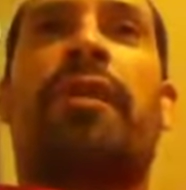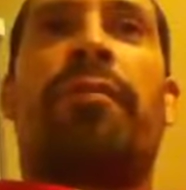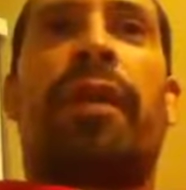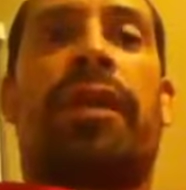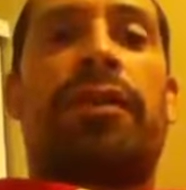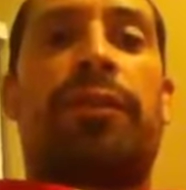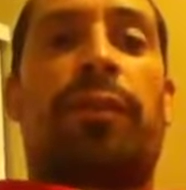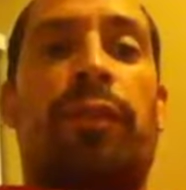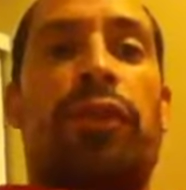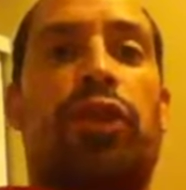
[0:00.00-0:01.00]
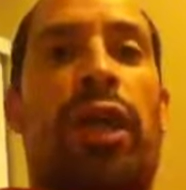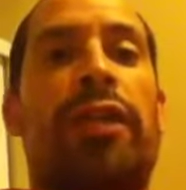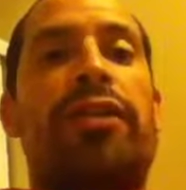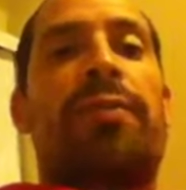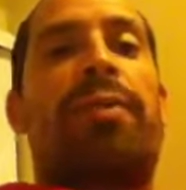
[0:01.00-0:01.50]
because
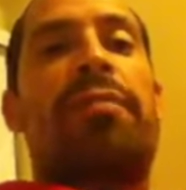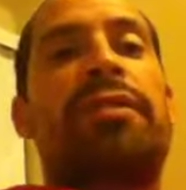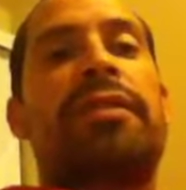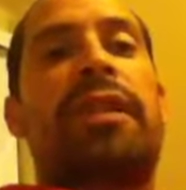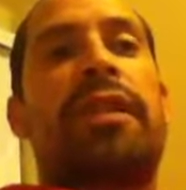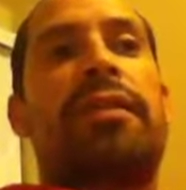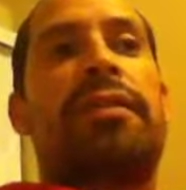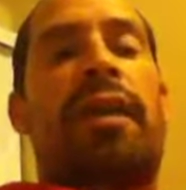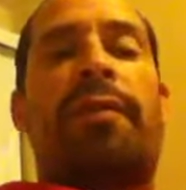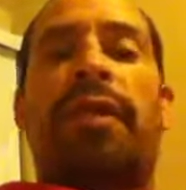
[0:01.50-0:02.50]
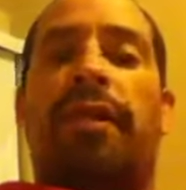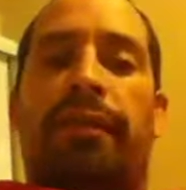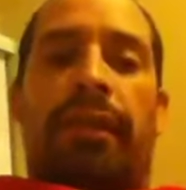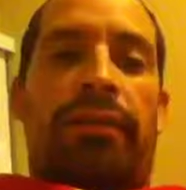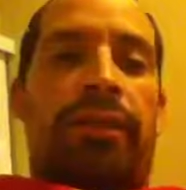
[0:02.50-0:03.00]
trying to publicize, I mean,
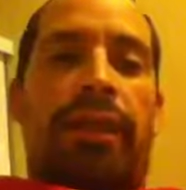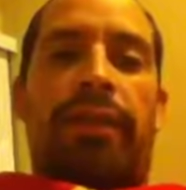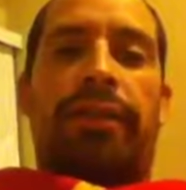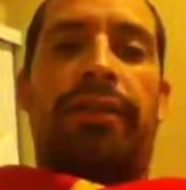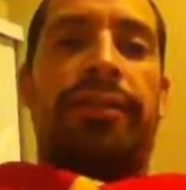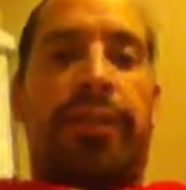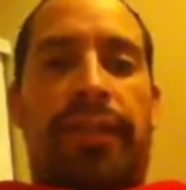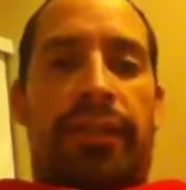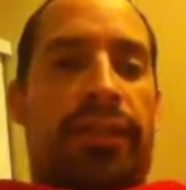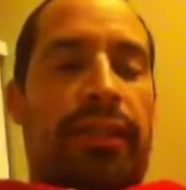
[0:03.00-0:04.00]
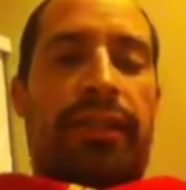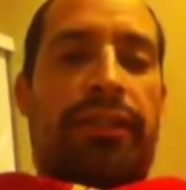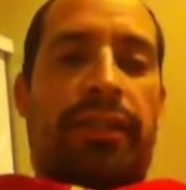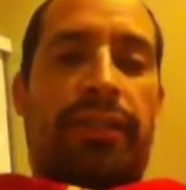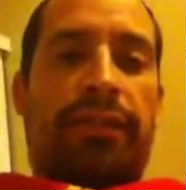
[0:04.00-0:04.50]
I get it. This is it. This is
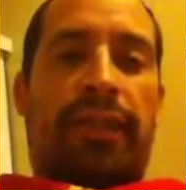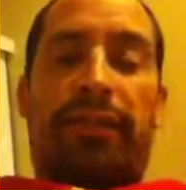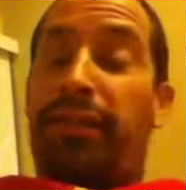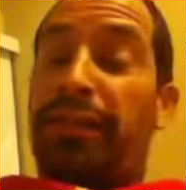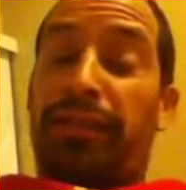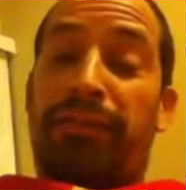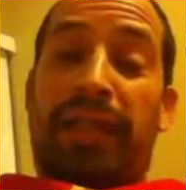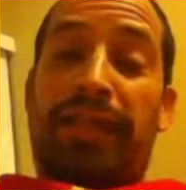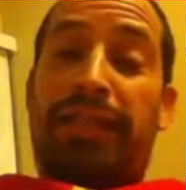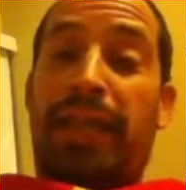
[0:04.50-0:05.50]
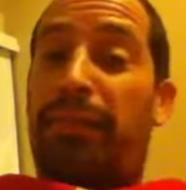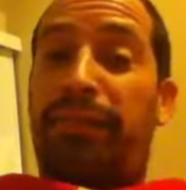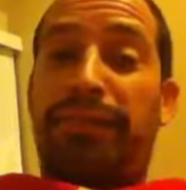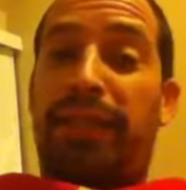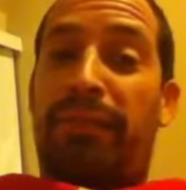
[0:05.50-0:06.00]
the extent. The
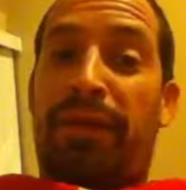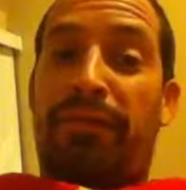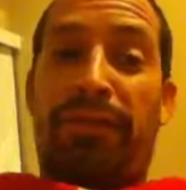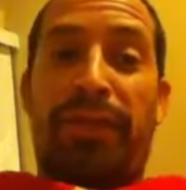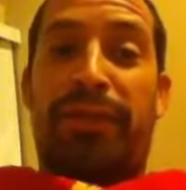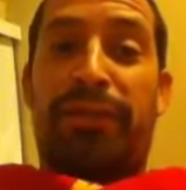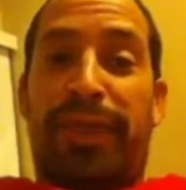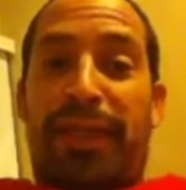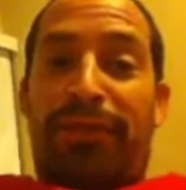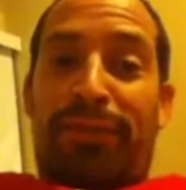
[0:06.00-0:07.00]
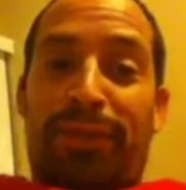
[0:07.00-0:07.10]
98% of my videos have